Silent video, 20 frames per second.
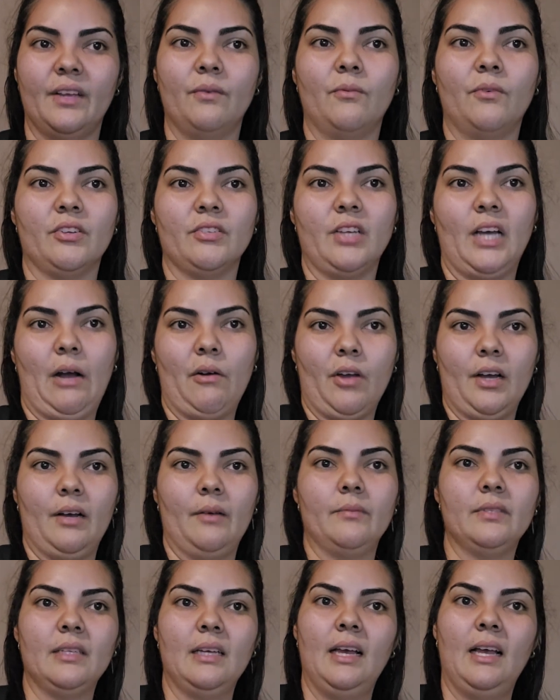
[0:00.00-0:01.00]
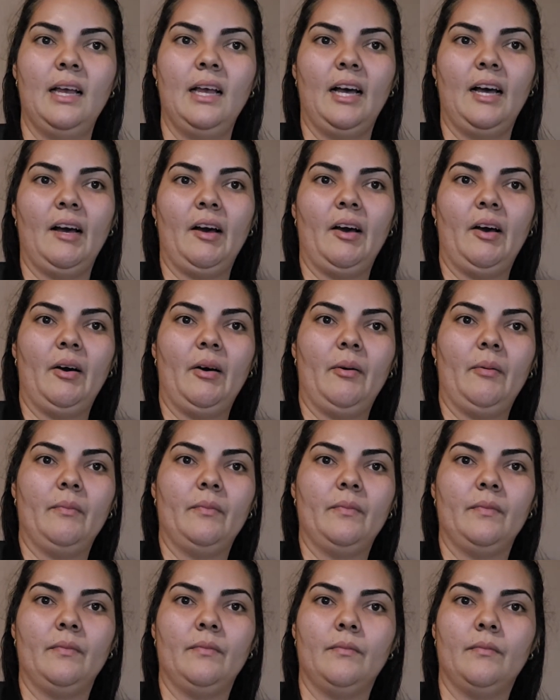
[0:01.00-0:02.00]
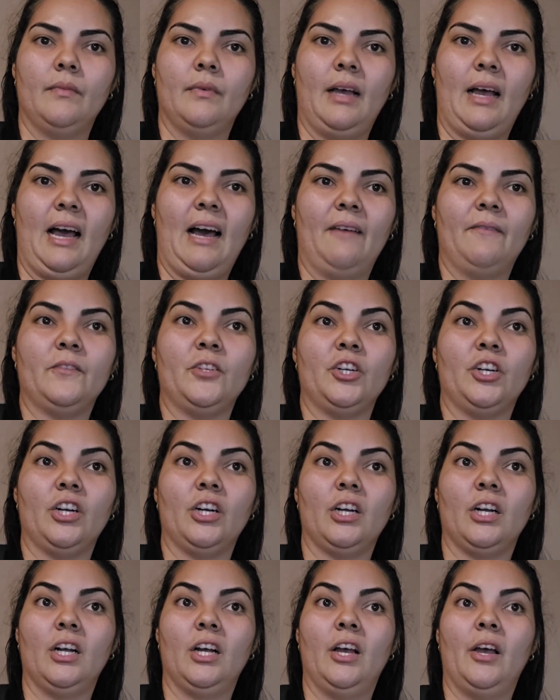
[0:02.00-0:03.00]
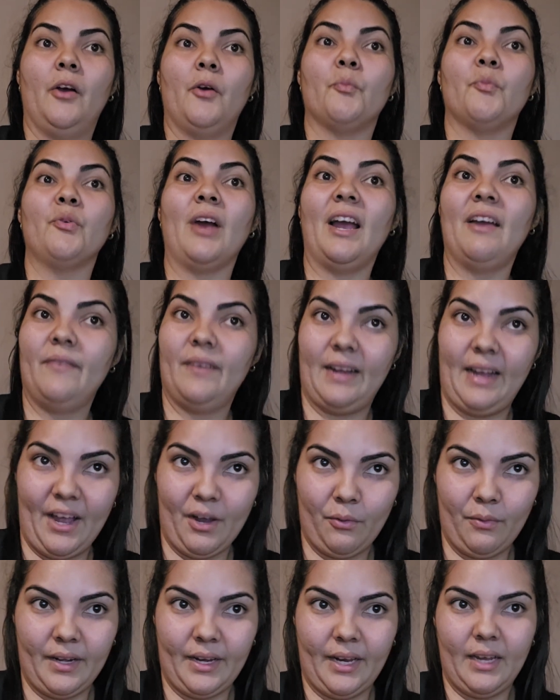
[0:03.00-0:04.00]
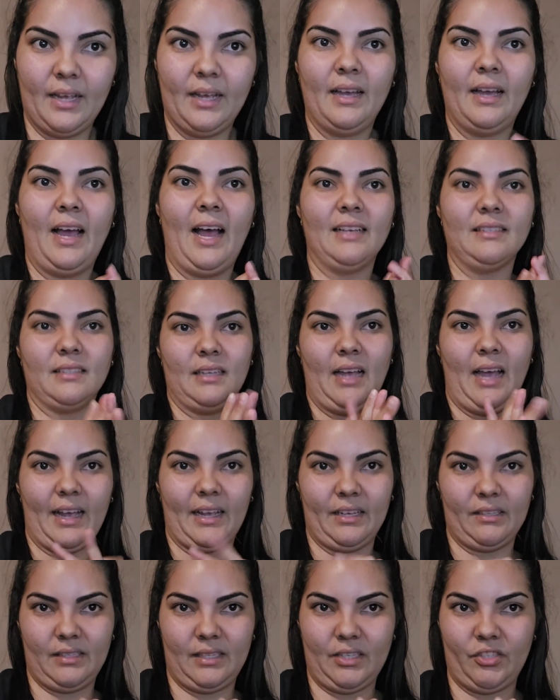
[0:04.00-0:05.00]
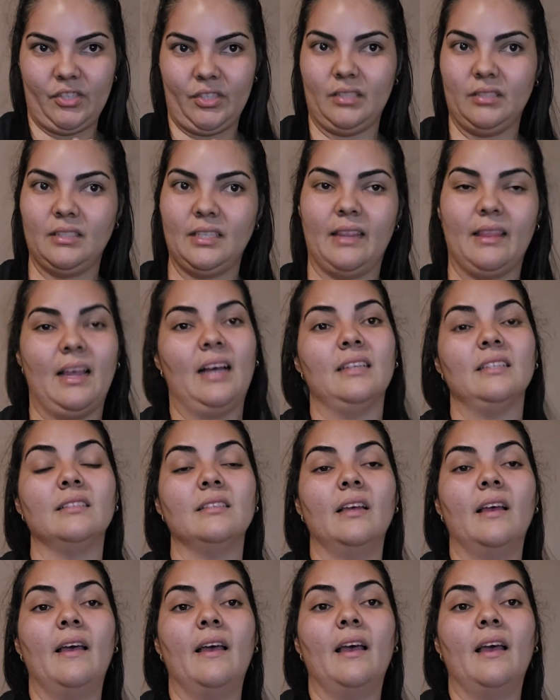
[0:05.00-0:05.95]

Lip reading: worse outcomes after private equity acquisitions, and that's